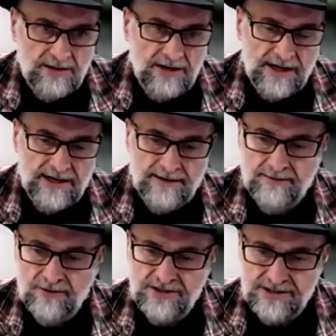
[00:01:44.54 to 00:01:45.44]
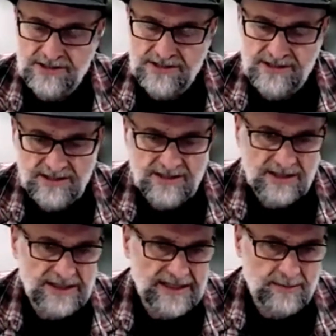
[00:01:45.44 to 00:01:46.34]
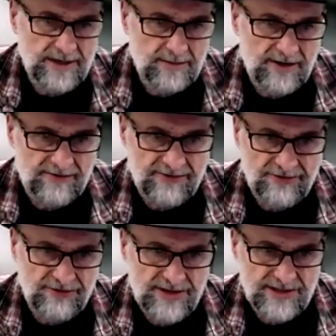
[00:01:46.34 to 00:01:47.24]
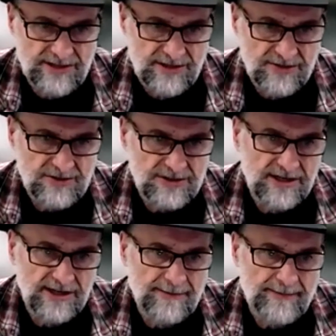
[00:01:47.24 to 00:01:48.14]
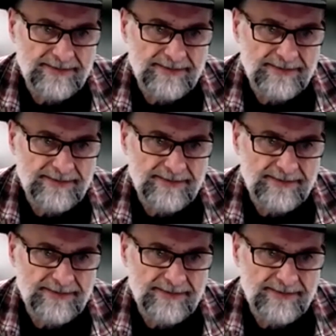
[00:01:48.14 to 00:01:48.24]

which is just a little bit above freezing usually.